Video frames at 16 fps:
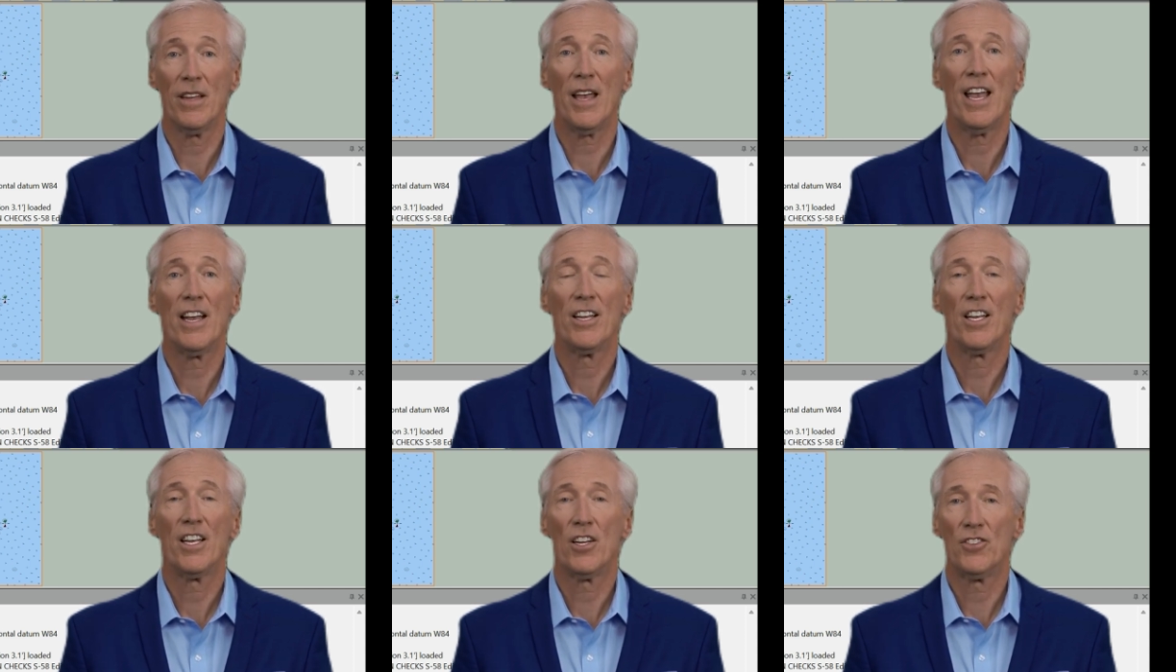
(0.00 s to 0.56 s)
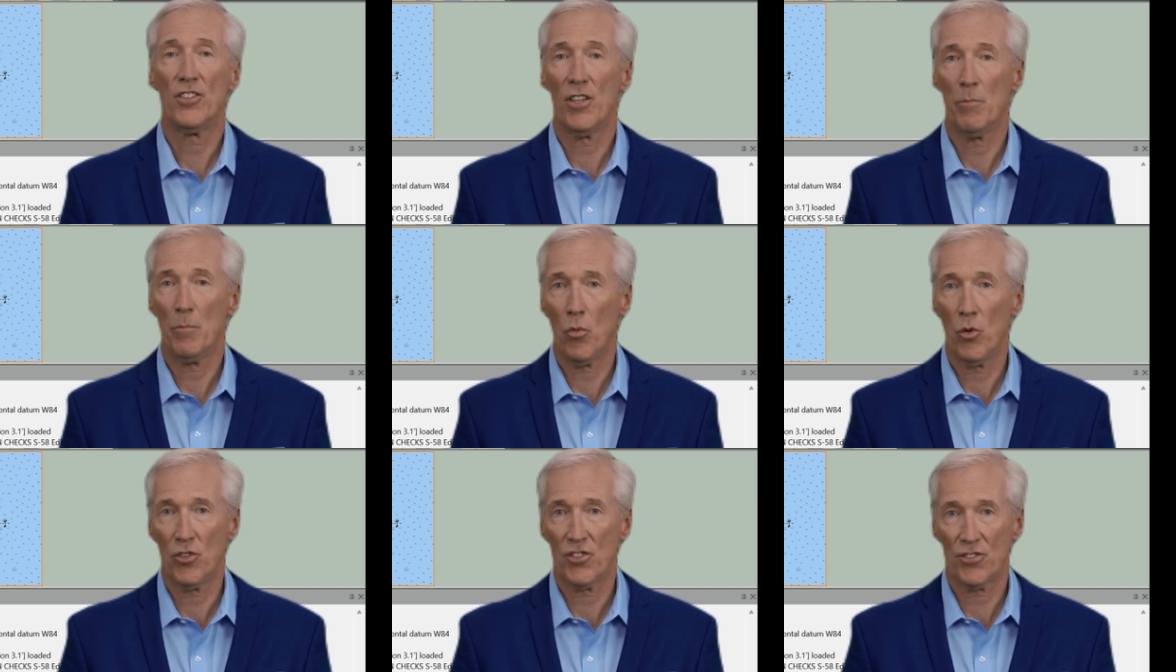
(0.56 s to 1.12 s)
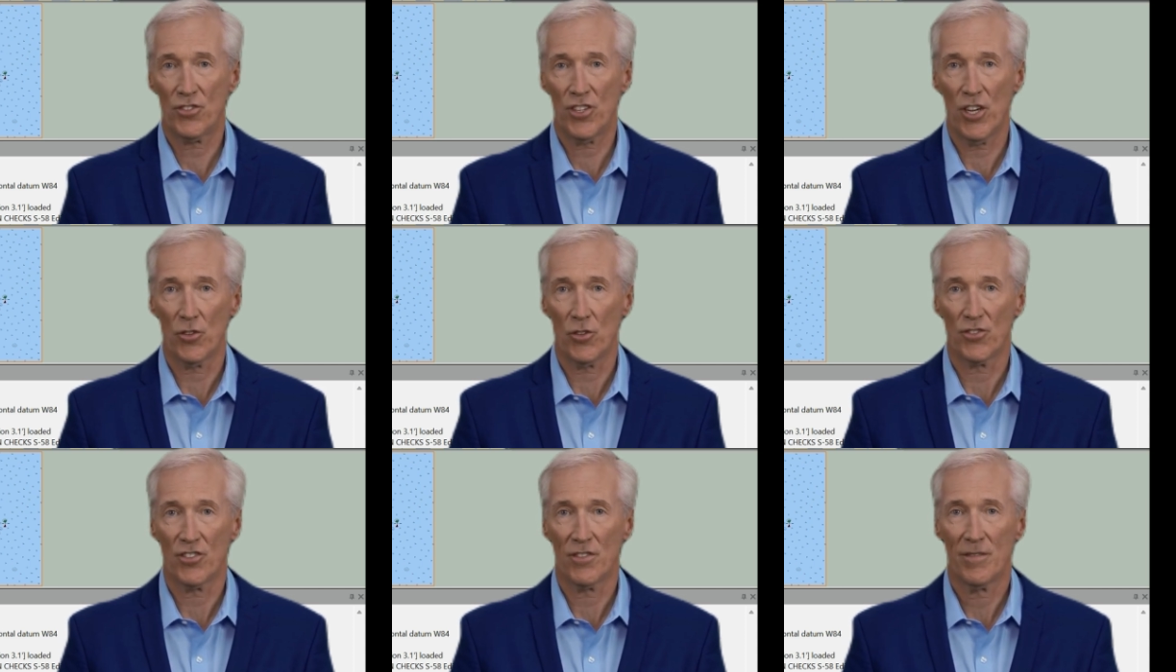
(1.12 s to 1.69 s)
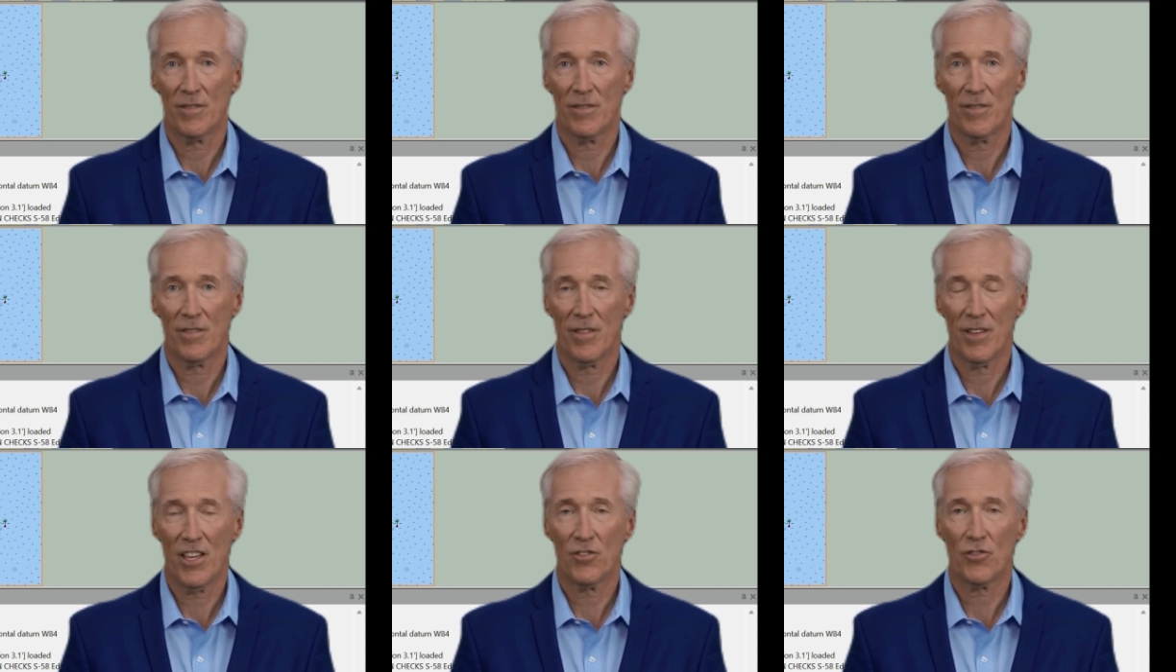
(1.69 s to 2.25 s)
And here's an important note.
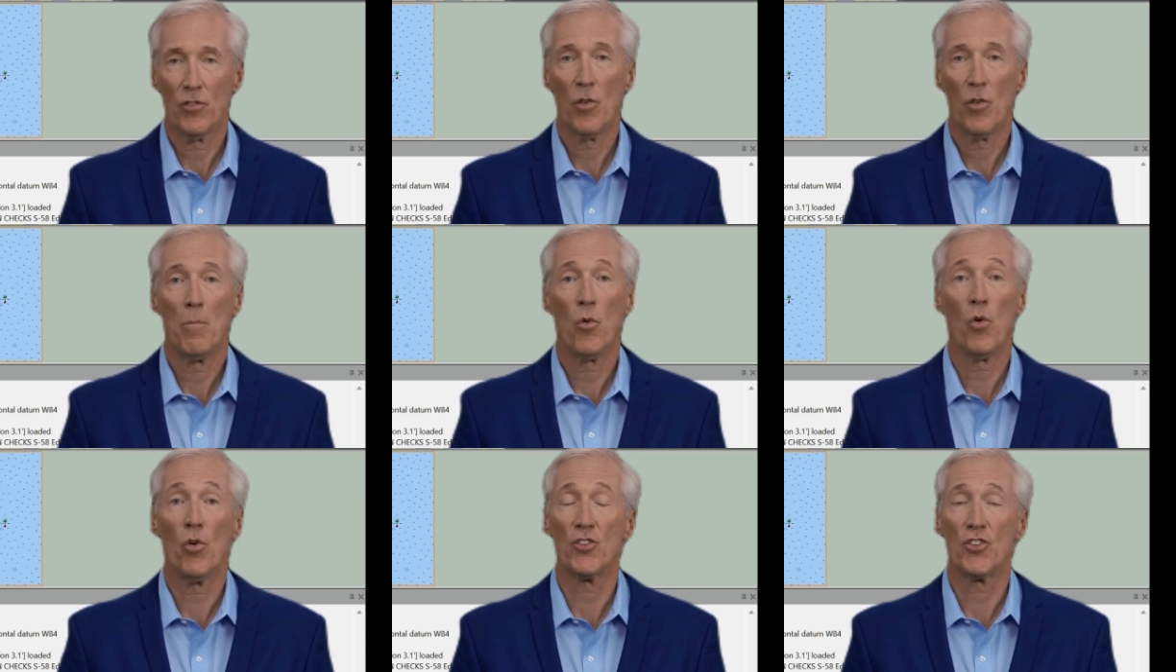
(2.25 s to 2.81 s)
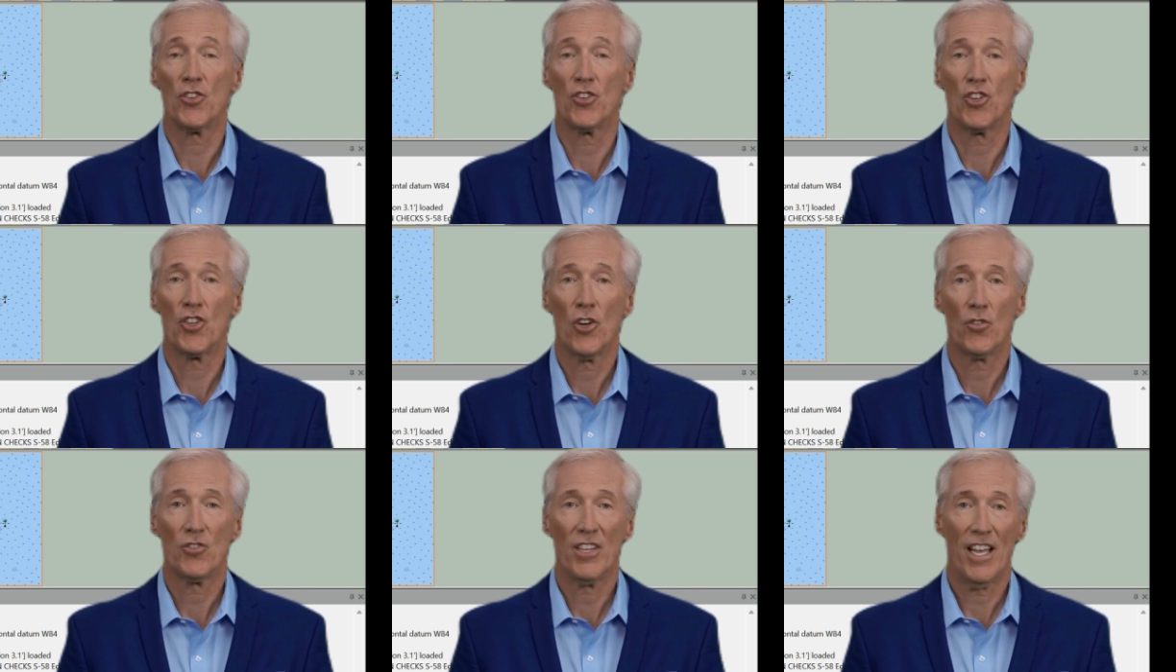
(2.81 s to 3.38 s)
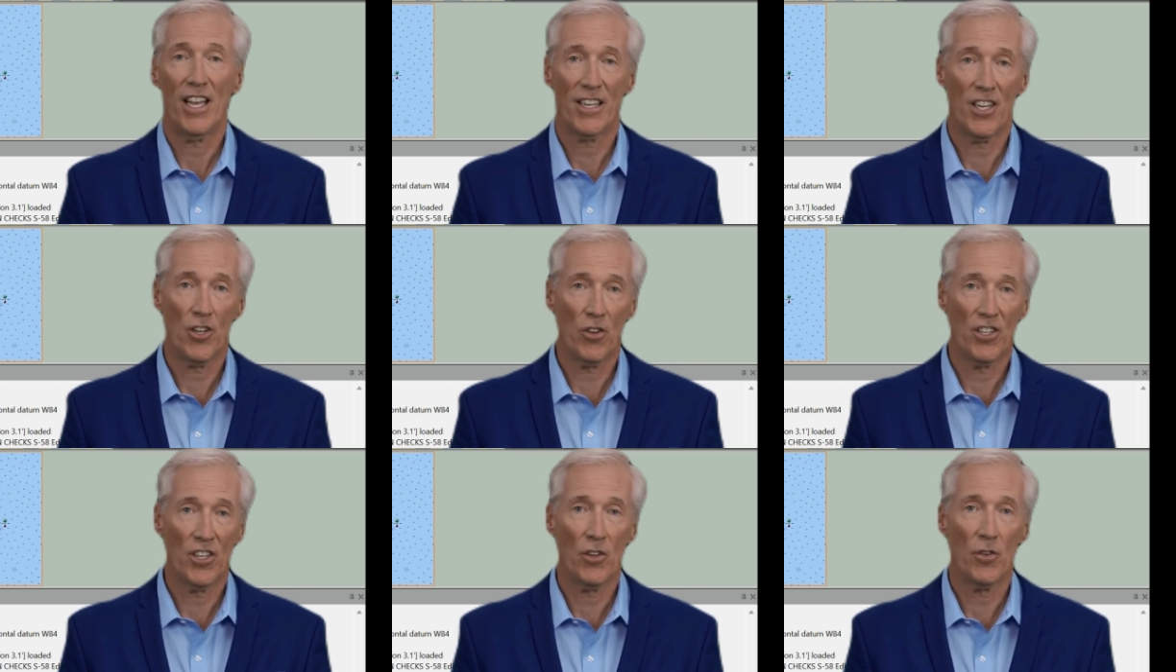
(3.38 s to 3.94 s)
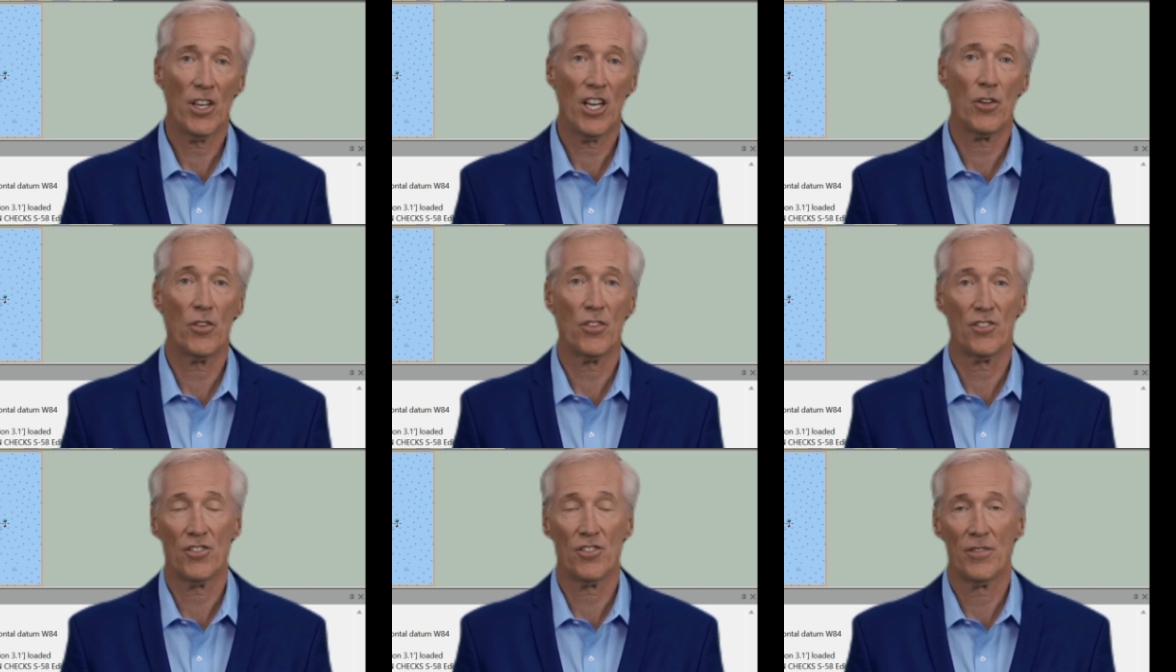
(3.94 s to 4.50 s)
If the report shows any critical
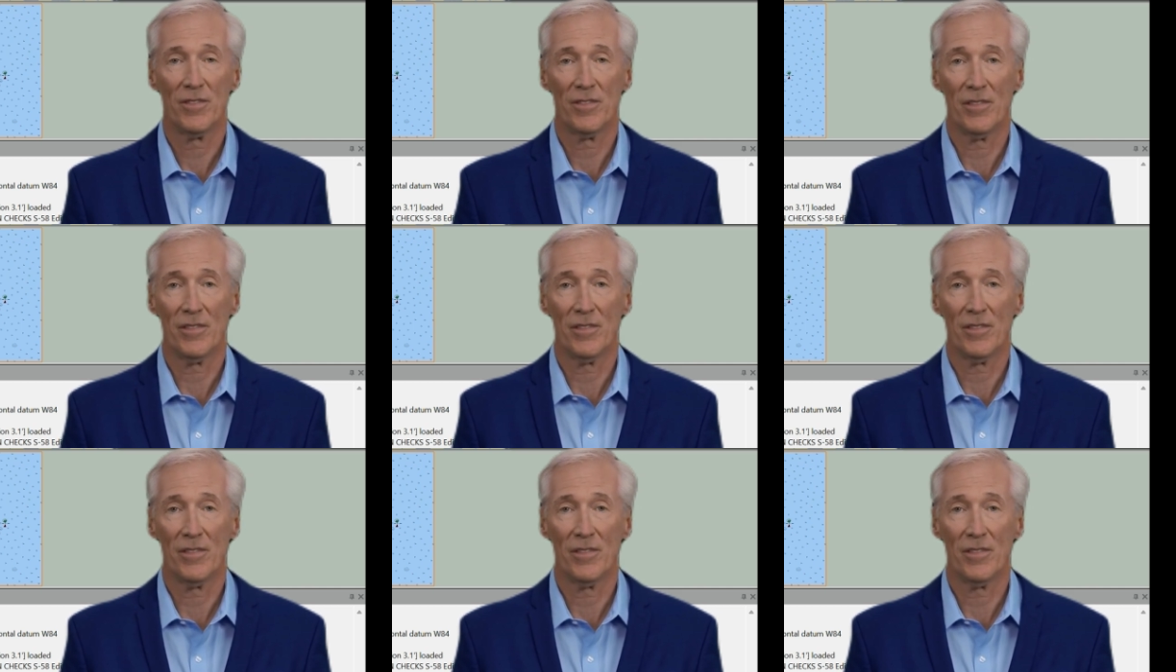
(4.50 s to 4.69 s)
errors,